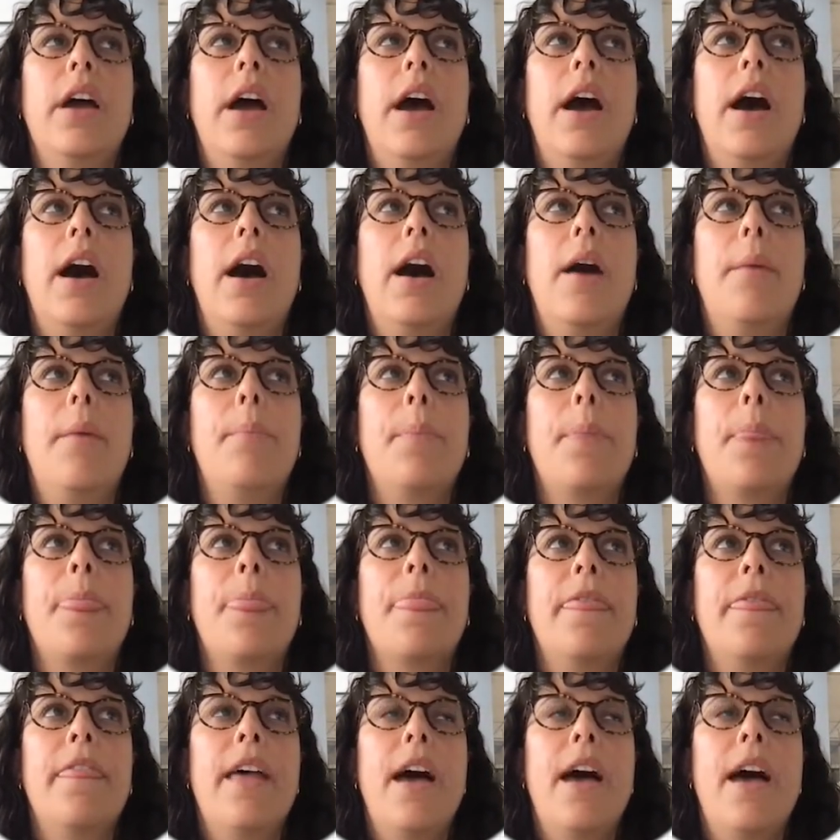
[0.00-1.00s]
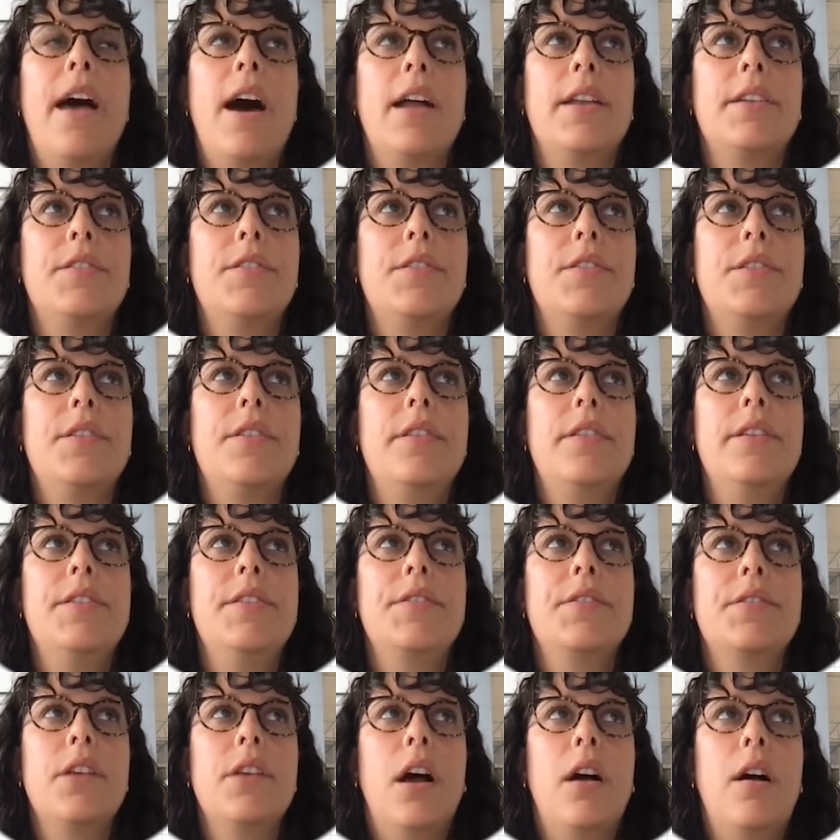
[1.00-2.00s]
that
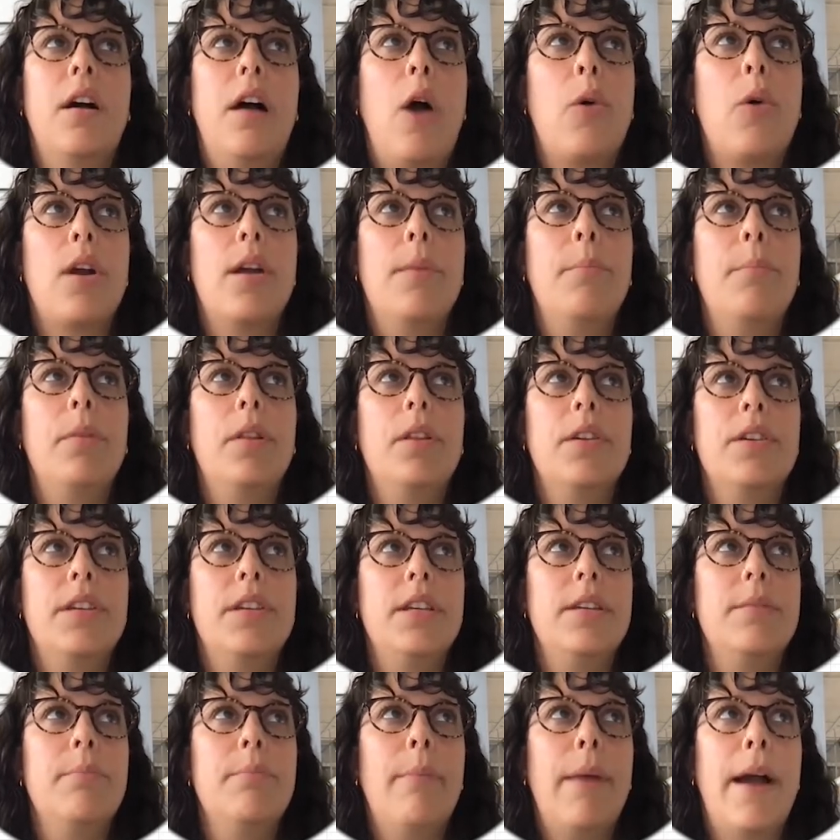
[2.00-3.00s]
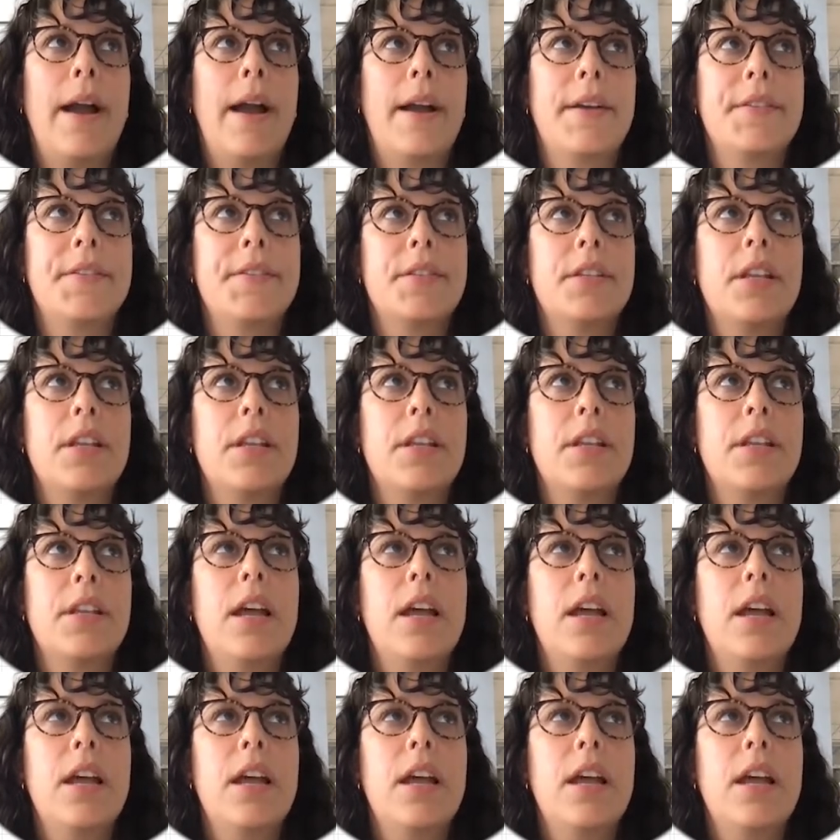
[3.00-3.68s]
this our employee Max